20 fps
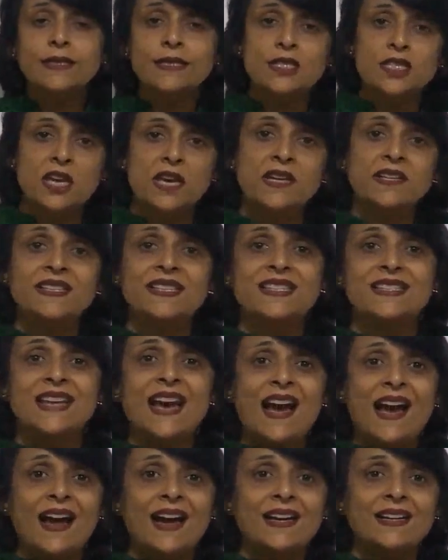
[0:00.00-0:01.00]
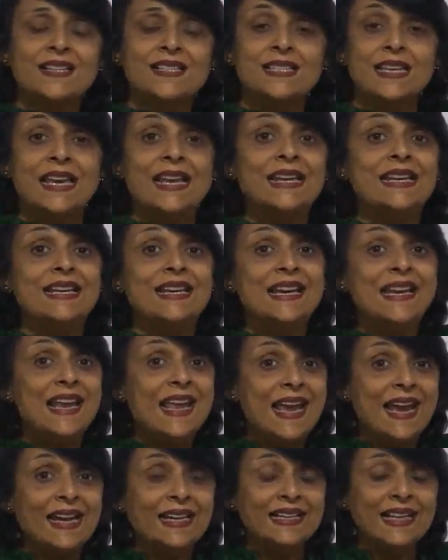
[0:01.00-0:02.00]
the change starts in
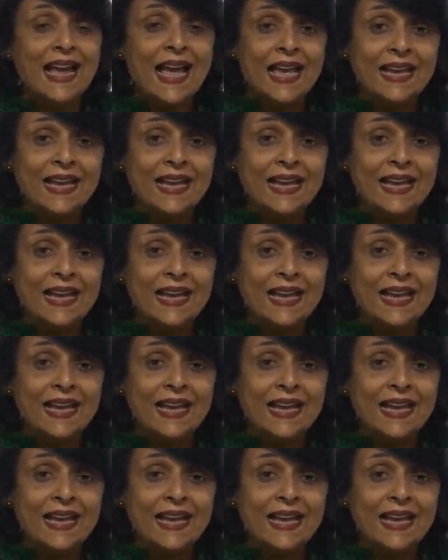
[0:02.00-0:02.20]
late